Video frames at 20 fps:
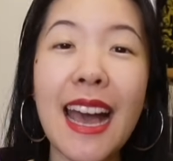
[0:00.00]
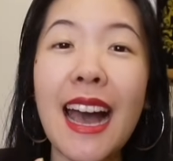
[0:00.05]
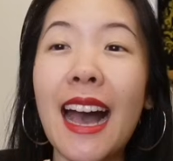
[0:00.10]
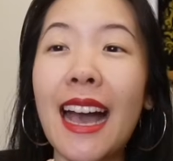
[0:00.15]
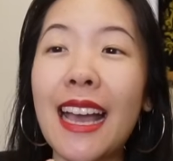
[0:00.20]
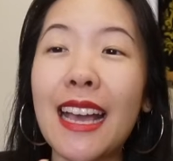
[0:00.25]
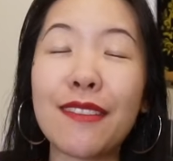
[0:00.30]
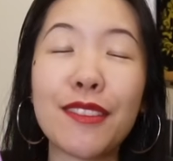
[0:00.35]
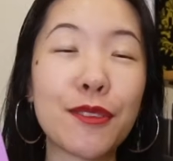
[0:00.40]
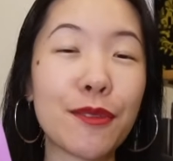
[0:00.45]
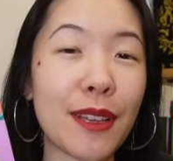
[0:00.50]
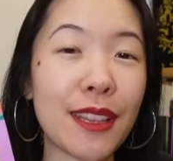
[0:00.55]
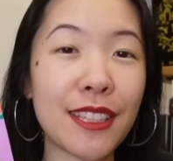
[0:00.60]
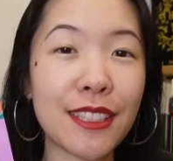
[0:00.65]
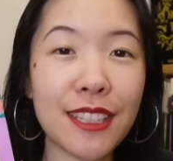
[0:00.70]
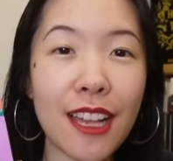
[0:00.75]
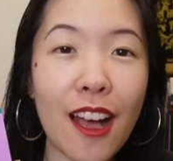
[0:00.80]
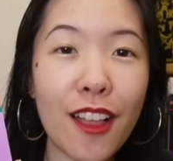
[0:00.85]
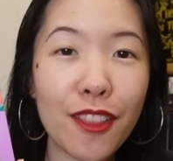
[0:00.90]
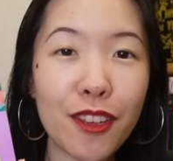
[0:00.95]
I haven't read
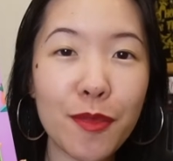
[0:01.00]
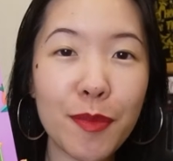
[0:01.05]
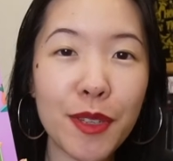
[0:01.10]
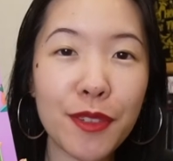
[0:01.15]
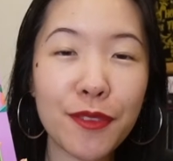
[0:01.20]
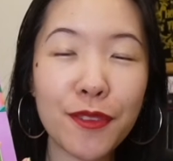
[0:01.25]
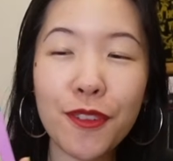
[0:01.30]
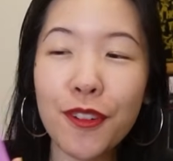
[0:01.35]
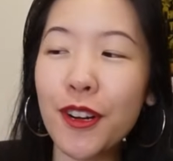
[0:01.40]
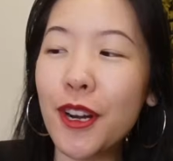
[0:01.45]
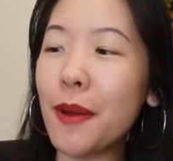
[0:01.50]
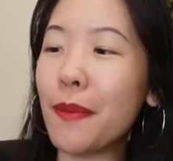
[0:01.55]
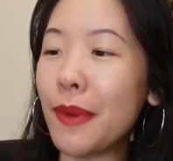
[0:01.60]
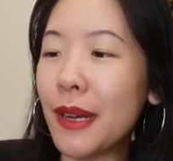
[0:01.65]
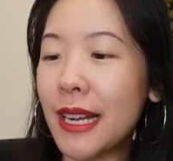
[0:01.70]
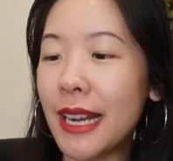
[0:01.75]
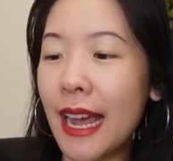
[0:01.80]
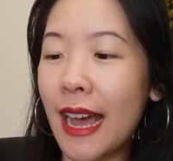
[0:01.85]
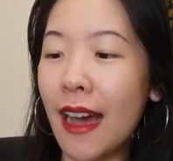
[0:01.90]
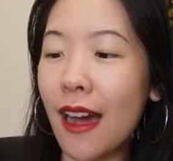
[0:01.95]
this author before,
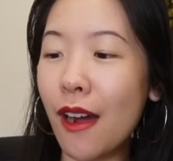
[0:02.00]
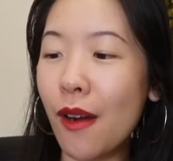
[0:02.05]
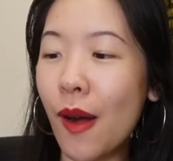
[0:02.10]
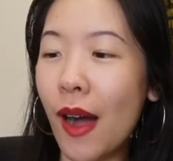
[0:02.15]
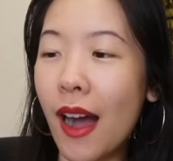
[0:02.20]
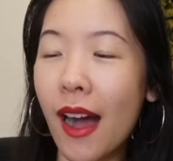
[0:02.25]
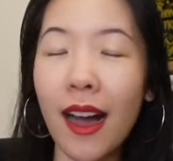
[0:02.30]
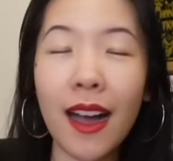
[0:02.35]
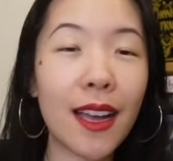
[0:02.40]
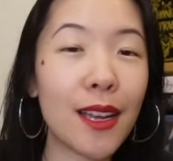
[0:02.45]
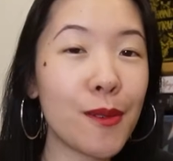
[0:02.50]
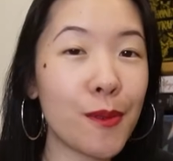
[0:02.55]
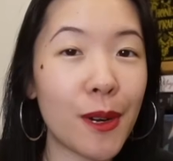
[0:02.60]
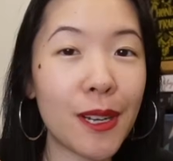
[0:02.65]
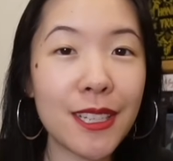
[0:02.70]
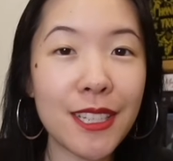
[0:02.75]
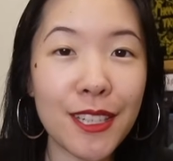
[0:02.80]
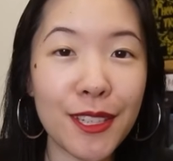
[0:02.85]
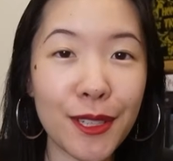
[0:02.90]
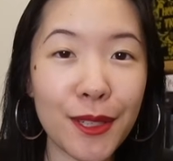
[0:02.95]
but now I
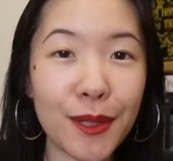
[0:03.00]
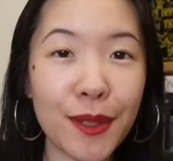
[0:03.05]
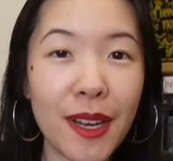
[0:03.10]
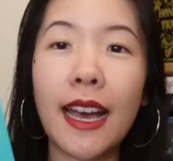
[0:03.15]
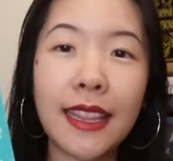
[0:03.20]
want to.